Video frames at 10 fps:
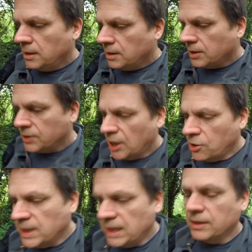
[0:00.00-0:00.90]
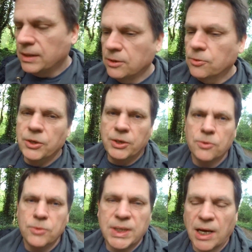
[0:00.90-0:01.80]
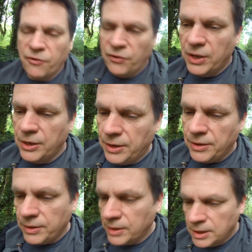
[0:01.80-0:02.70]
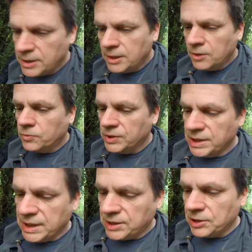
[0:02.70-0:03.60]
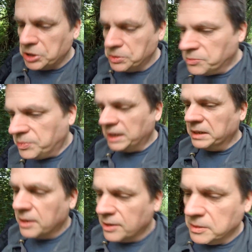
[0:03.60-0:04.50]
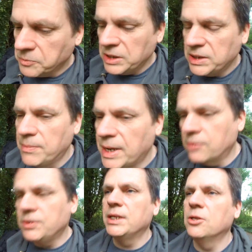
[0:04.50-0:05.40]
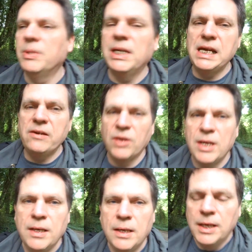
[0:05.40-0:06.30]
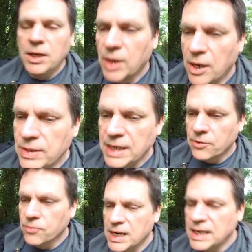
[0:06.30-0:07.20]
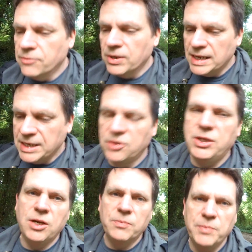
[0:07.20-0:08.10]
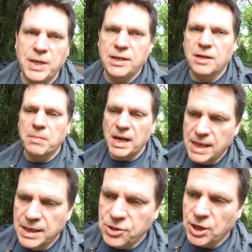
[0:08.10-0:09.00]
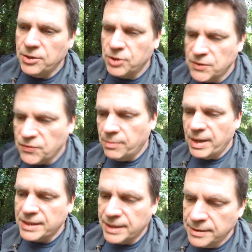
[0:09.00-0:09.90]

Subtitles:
Because nobody that did all the cool stuff was a decent human being, and we somehow still believe that only a really, really good human being can make any changes for the better.